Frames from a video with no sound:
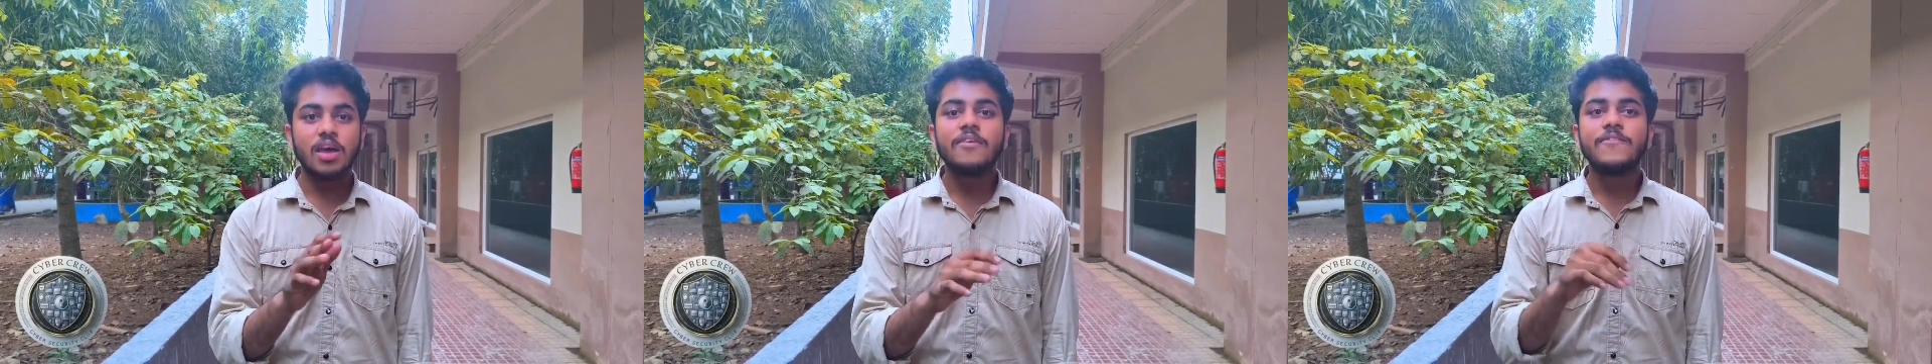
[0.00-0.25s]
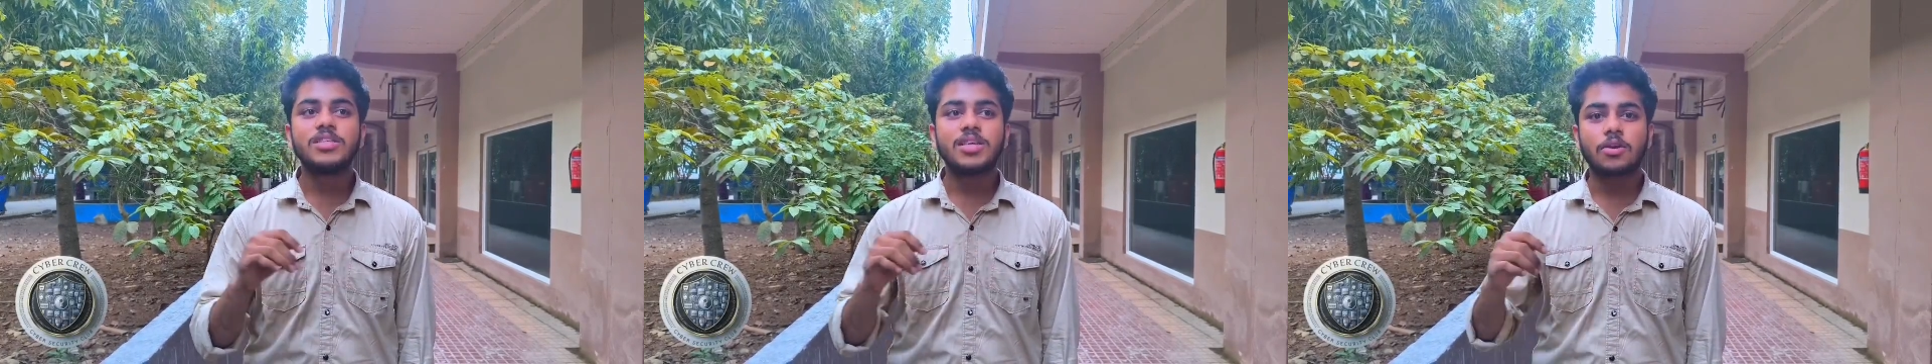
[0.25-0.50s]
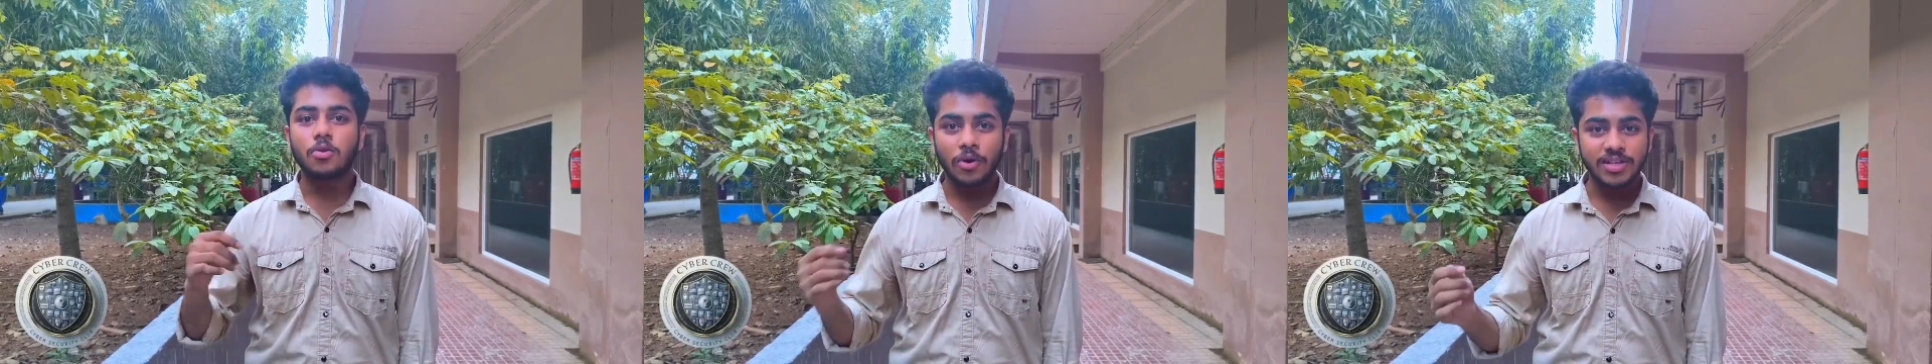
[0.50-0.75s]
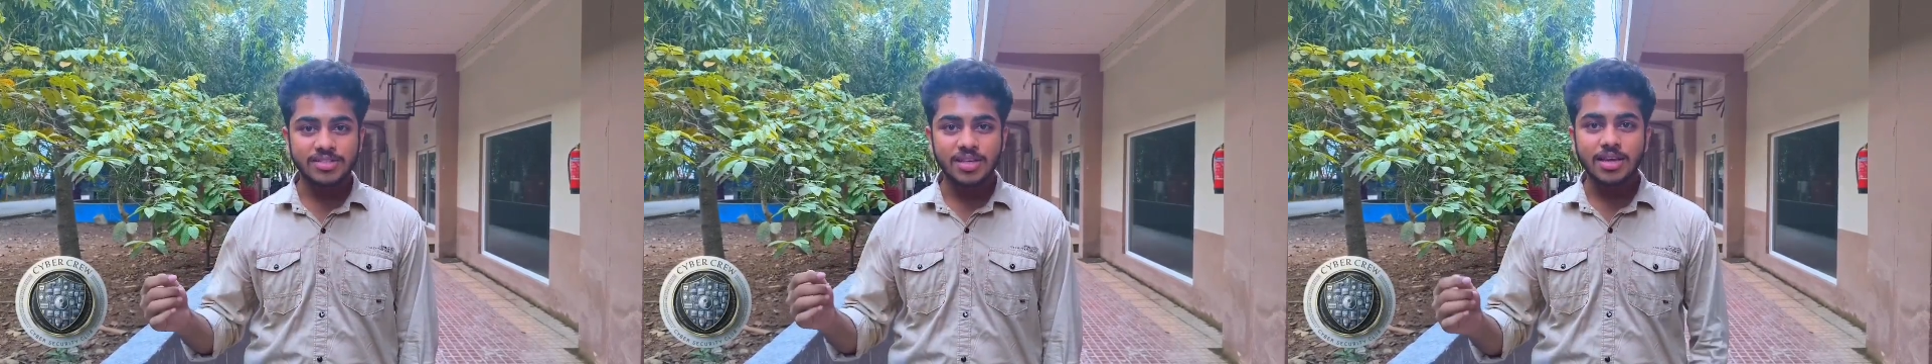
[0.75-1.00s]
which are
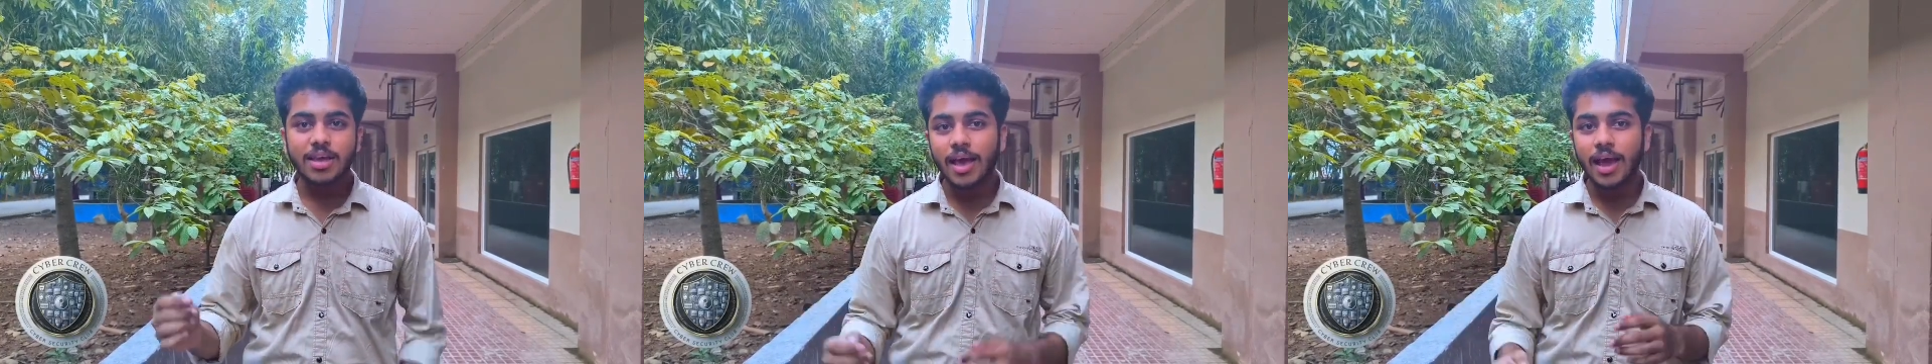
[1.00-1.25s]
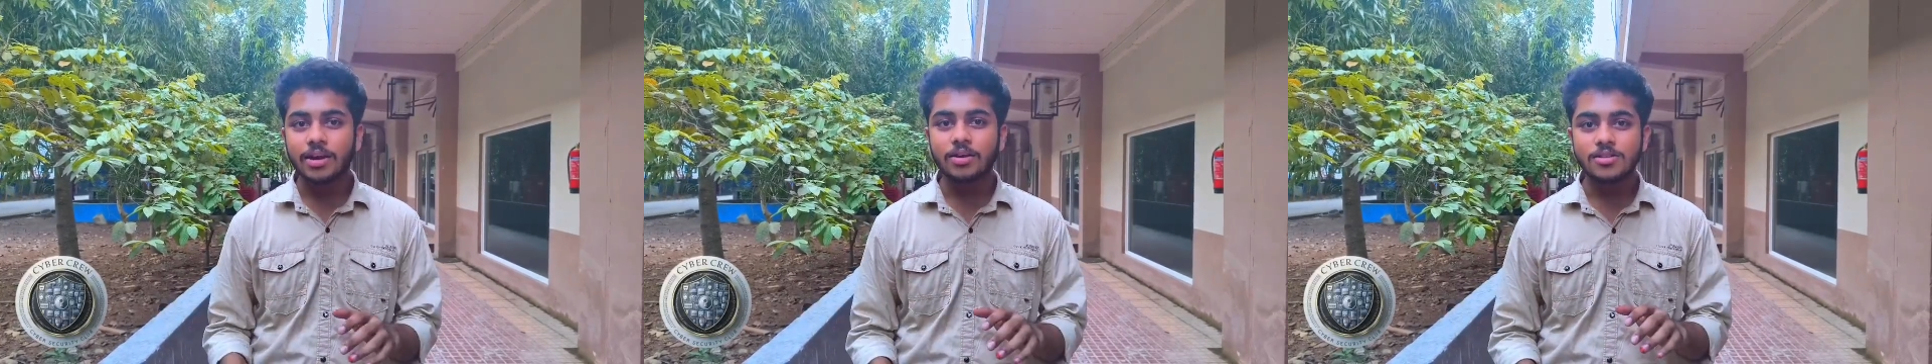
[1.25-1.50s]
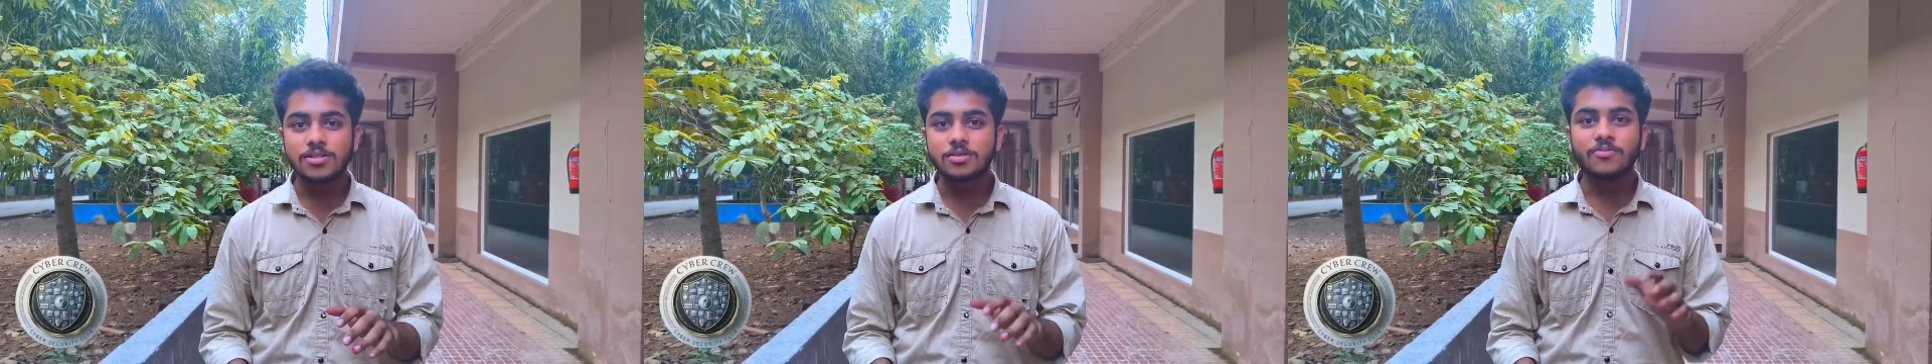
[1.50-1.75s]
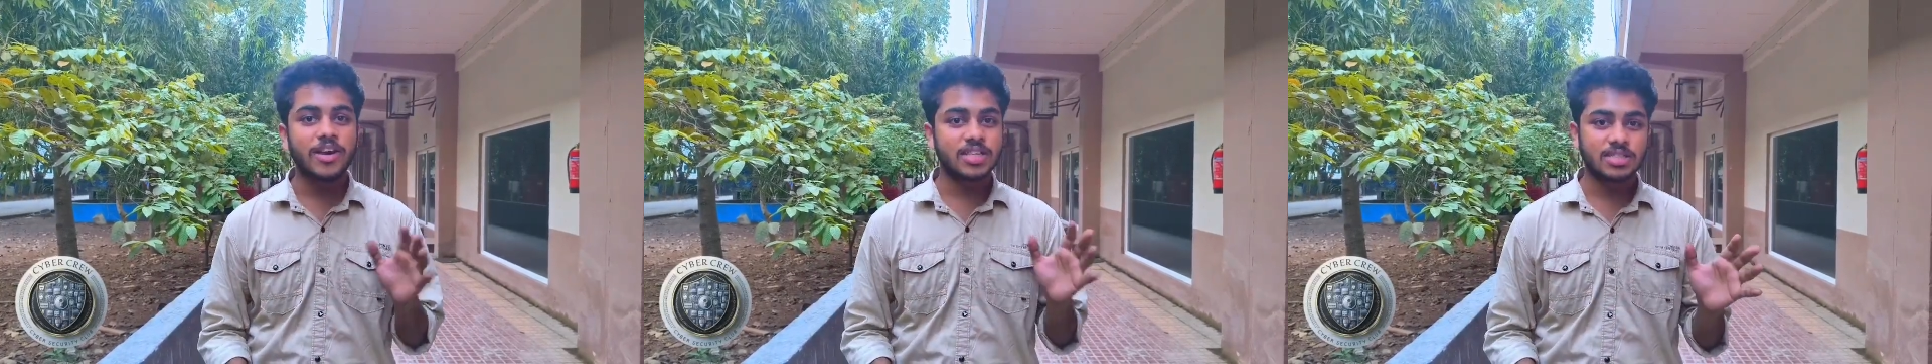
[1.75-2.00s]
OSI and also
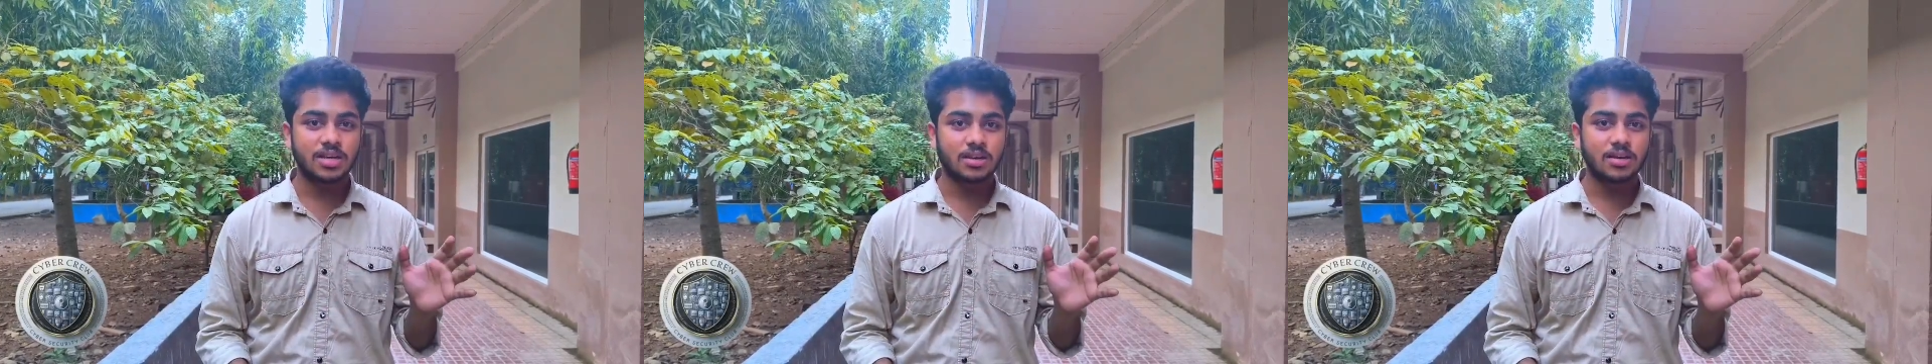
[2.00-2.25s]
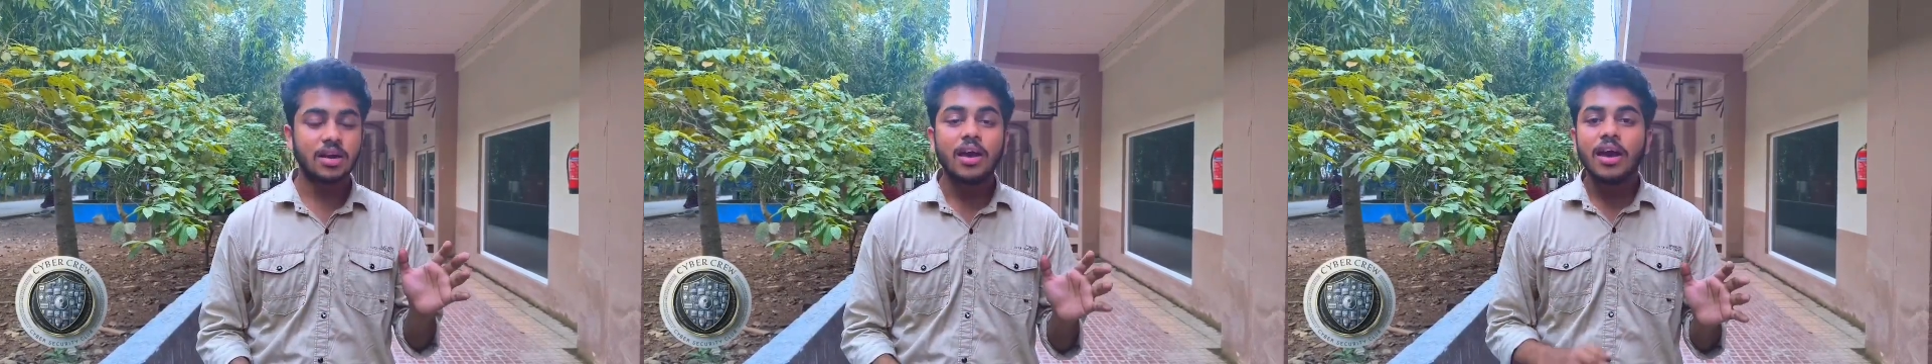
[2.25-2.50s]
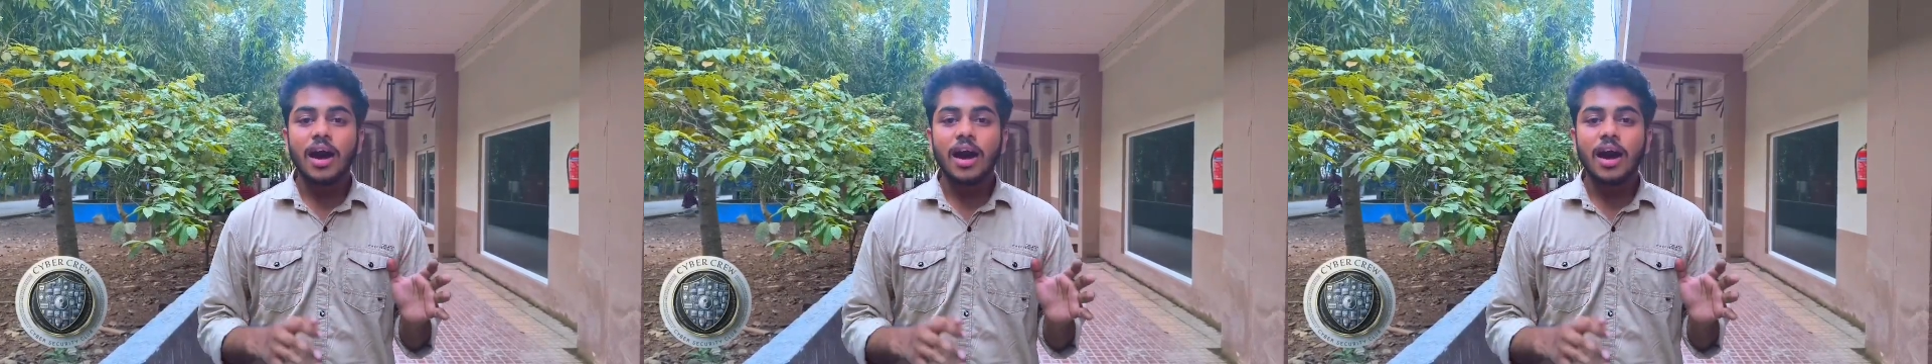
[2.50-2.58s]
Wireshark.